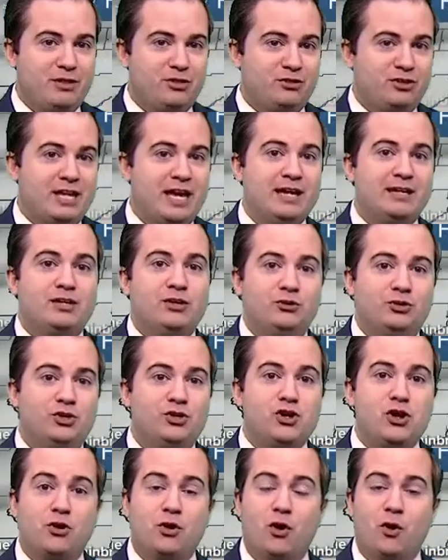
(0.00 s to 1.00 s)
take you
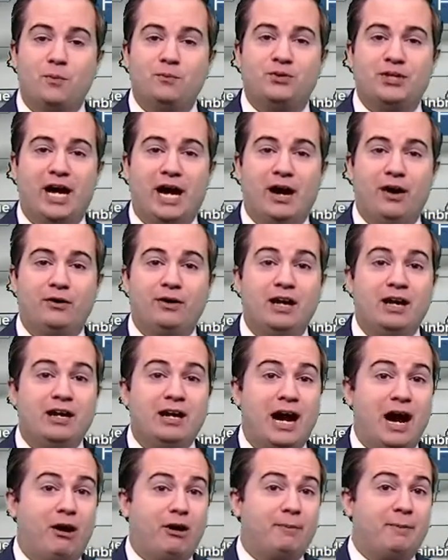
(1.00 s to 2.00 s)
to your hometown
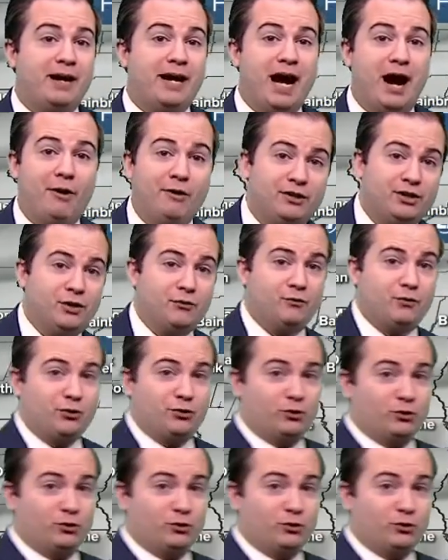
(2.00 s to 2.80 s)
hour by hour in your first